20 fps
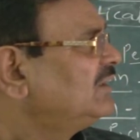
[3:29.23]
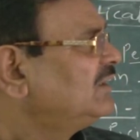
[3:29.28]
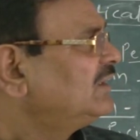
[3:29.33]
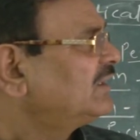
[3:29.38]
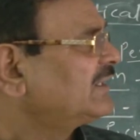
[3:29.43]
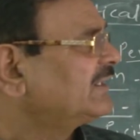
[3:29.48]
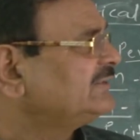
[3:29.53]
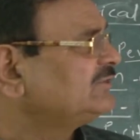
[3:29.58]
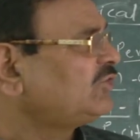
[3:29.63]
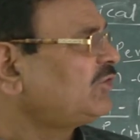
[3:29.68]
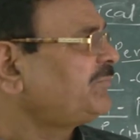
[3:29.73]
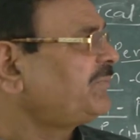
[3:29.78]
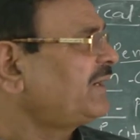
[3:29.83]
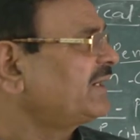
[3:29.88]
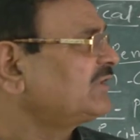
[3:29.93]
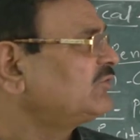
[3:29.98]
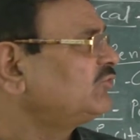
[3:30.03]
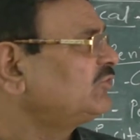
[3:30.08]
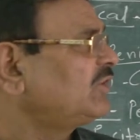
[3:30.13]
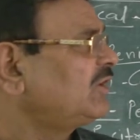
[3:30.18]
range of
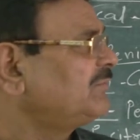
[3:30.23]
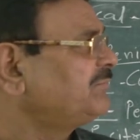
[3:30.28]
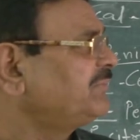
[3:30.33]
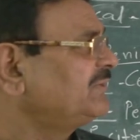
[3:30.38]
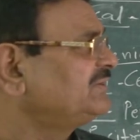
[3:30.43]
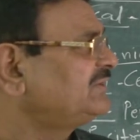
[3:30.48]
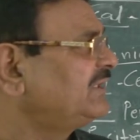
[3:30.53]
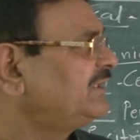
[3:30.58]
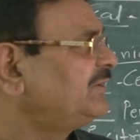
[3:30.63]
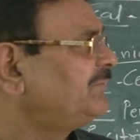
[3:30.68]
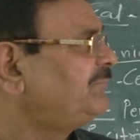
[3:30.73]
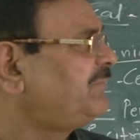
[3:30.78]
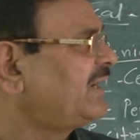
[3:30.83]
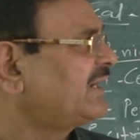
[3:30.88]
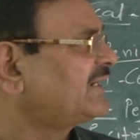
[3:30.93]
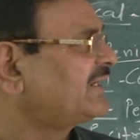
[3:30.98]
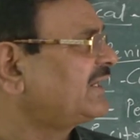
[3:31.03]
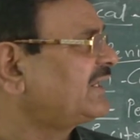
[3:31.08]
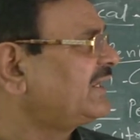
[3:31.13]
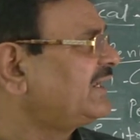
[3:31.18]
activity of fungi,
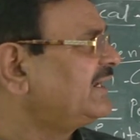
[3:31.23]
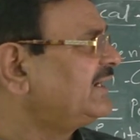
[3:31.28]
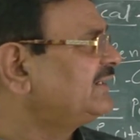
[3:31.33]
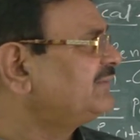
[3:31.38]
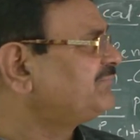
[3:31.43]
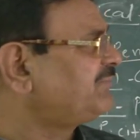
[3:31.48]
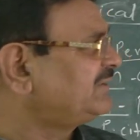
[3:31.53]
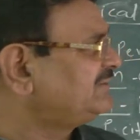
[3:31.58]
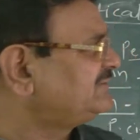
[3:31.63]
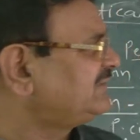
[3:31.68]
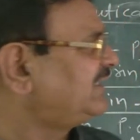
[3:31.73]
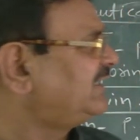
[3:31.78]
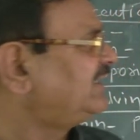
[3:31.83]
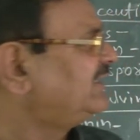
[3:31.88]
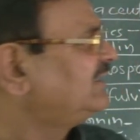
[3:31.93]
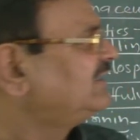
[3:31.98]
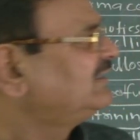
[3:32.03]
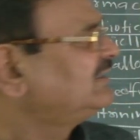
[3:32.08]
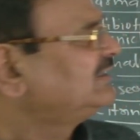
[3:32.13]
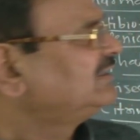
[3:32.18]
bacteria and fungi.
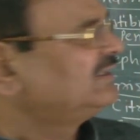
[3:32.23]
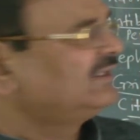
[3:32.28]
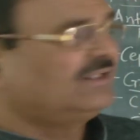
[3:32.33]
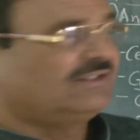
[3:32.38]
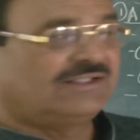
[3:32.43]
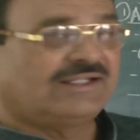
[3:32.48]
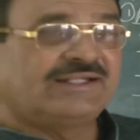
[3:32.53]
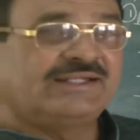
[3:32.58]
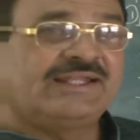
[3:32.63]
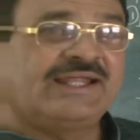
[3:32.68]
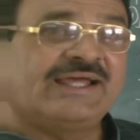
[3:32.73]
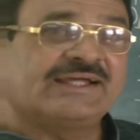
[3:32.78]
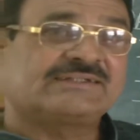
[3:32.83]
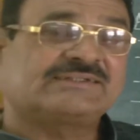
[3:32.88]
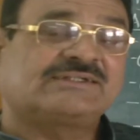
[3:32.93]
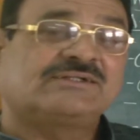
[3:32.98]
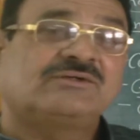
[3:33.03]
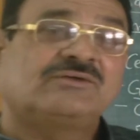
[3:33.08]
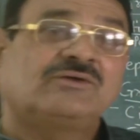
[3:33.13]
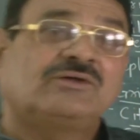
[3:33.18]
Then next,
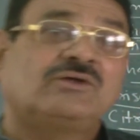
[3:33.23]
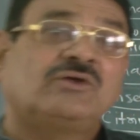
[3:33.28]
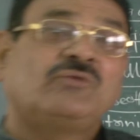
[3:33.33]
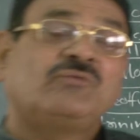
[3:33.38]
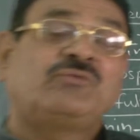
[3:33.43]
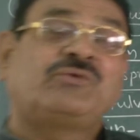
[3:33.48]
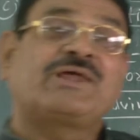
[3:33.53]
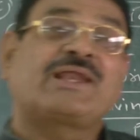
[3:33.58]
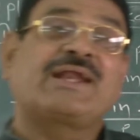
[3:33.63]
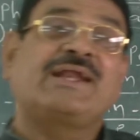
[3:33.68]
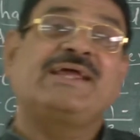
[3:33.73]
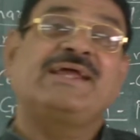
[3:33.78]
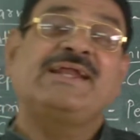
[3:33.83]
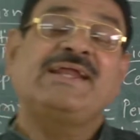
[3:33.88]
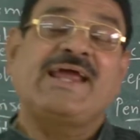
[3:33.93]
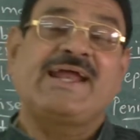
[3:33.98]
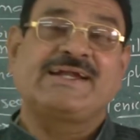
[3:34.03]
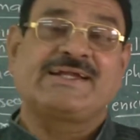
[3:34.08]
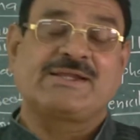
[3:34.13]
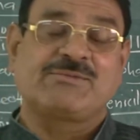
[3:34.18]

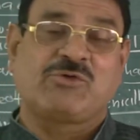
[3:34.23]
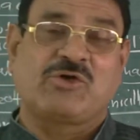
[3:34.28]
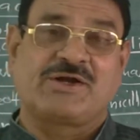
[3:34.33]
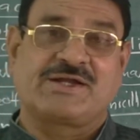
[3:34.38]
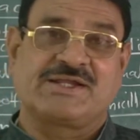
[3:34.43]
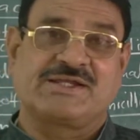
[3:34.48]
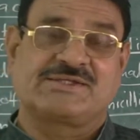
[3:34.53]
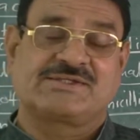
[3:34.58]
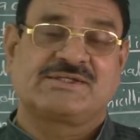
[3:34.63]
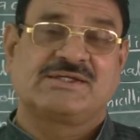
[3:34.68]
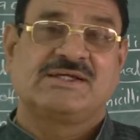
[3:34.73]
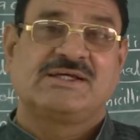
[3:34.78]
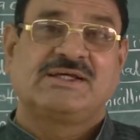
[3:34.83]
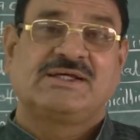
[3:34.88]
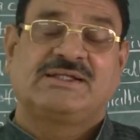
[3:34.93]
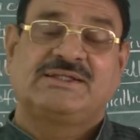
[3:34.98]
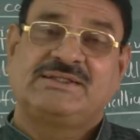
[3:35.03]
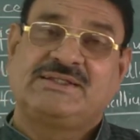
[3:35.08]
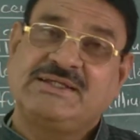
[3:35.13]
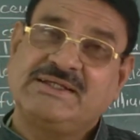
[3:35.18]
pyridine antibiotics.
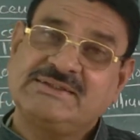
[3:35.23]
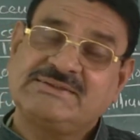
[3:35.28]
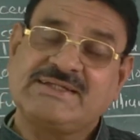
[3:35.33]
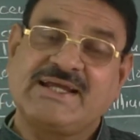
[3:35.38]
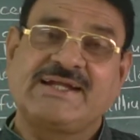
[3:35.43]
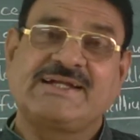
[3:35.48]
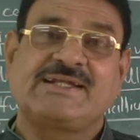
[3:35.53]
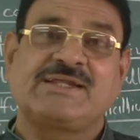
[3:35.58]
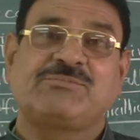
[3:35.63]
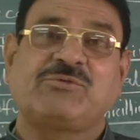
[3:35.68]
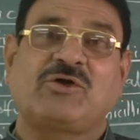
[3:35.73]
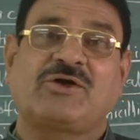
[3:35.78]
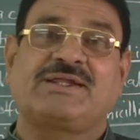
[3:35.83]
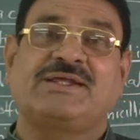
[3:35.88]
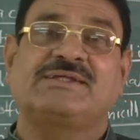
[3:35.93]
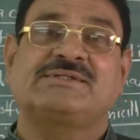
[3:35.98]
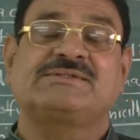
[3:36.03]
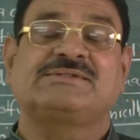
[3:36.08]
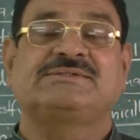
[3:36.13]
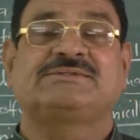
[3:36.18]
This
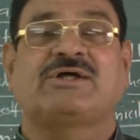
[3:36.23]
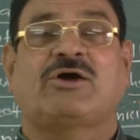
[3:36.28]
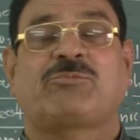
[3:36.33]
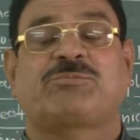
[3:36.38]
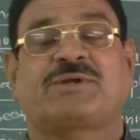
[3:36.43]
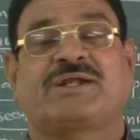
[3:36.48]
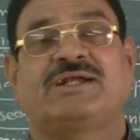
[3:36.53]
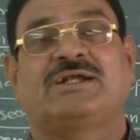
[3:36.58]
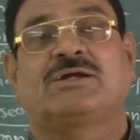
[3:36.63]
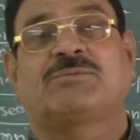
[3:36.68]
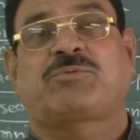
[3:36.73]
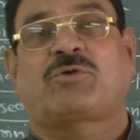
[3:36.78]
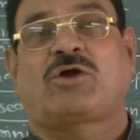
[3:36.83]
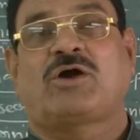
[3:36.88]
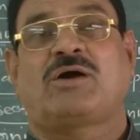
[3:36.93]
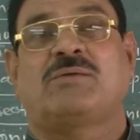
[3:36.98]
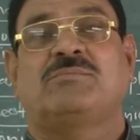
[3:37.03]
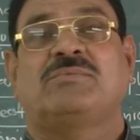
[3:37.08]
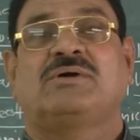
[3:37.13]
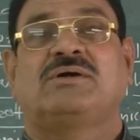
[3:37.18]
antibiotics is obtained
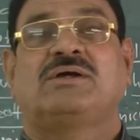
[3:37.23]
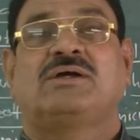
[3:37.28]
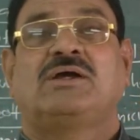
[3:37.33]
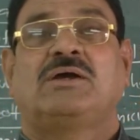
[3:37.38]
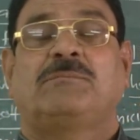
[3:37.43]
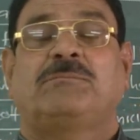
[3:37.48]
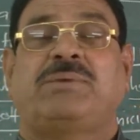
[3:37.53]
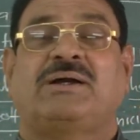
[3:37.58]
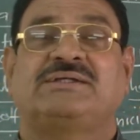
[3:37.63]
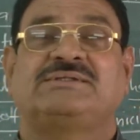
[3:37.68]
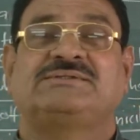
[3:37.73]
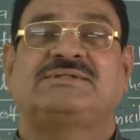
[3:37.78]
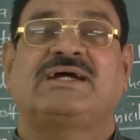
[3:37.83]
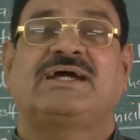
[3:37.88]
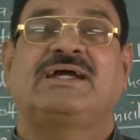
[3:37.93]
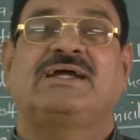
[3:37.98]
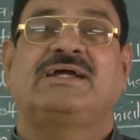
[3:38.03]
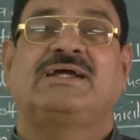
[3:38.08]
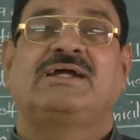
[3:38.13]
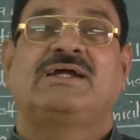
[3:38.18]
from
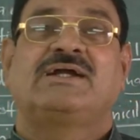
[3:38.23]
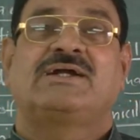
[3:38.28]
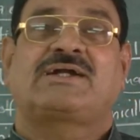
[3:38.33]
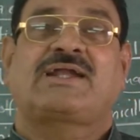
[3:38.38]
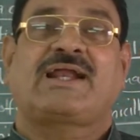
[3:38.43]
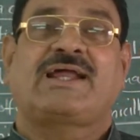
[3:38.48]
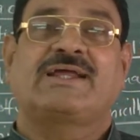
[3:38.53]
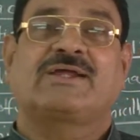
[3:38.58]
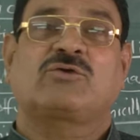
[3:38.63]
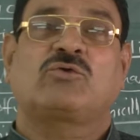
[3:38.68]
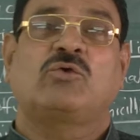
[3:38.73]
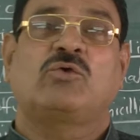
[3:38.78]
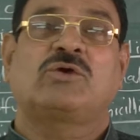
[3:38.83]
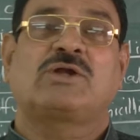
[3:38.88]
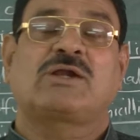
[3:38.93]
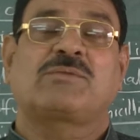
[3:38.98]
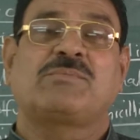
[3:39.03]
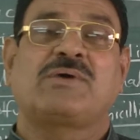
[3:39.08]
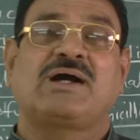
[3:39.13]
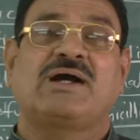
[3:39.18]
fungi
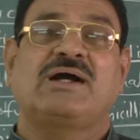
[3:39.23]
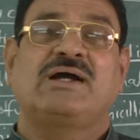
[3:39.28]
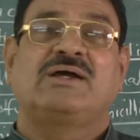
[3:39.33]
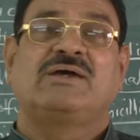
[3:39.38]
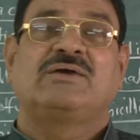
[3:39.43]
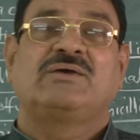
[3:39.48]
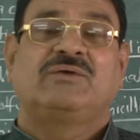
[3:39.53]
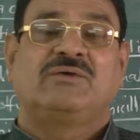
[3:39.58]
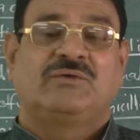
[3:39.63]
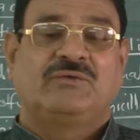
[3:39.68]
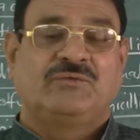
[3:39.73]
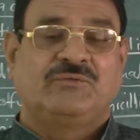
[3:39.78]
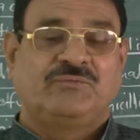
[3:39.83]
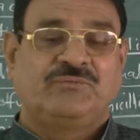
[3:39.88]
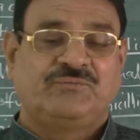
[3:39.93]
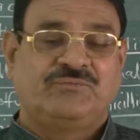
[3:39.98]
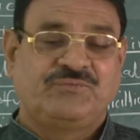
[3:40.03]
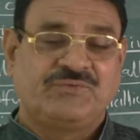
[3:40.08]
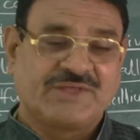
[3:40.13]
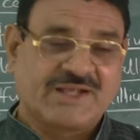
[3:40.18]
Trichoderma
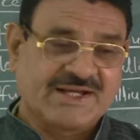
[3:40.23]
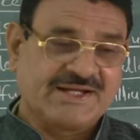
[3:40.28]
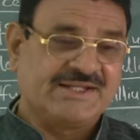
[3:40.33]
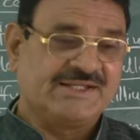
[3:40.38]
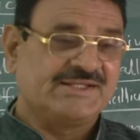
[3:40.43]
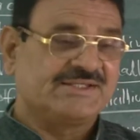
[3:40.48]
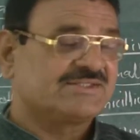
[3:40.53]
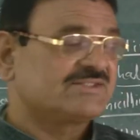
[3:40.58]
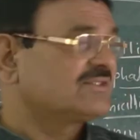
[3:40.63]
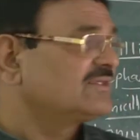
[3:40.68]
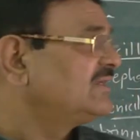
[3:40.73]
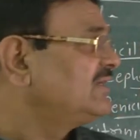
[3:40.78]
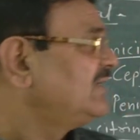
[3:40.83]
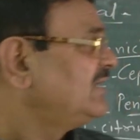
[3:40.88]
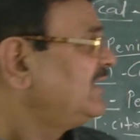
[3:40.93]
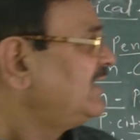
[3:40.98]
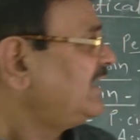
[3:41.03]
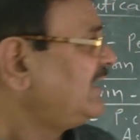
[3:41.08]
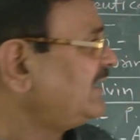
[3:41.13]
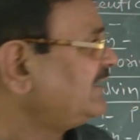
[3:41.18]
viridis,
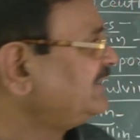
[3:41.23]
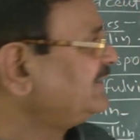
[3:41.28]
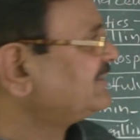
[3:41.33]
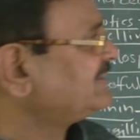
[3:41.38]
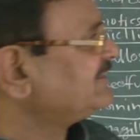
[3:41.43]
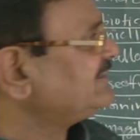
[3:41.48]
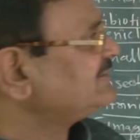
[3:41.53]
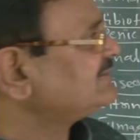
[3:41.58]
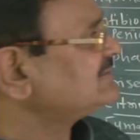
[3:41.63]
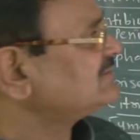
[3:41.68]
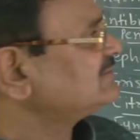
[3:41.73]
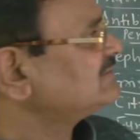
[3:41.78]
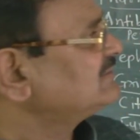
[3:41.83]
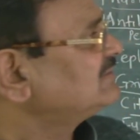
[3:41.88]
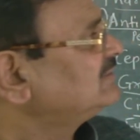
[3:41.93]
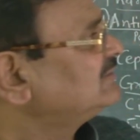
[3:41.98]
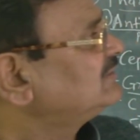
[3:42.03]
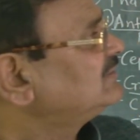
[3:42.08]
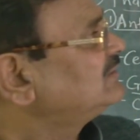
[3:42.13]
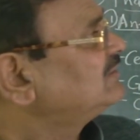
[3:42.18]
and it is
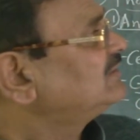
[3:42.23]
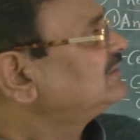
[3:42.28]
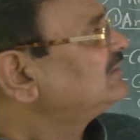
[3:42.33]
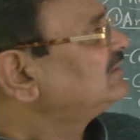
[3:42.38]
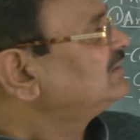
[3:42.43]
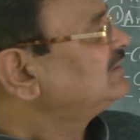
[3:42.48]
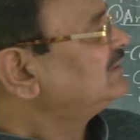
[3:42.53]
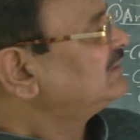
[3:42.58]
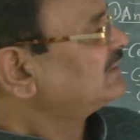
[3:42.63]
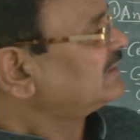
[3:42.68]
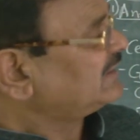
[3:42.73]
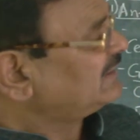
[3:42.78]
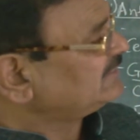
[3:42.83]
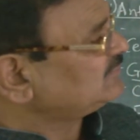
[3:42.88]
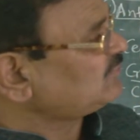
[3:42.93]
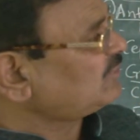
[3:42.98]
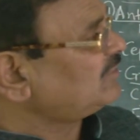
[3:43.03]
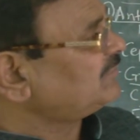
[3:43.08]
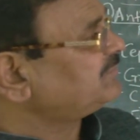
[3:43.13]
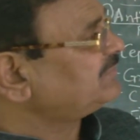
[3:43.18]
range
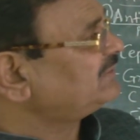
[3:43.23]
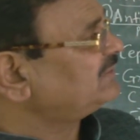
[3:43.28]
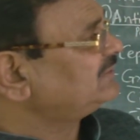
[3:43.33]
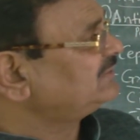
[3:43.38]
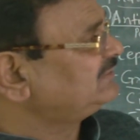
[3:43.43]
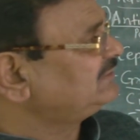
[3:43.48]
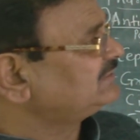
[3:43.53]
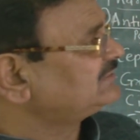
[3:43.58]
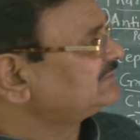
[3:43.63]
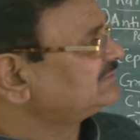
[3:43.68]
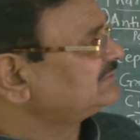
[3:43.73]
of the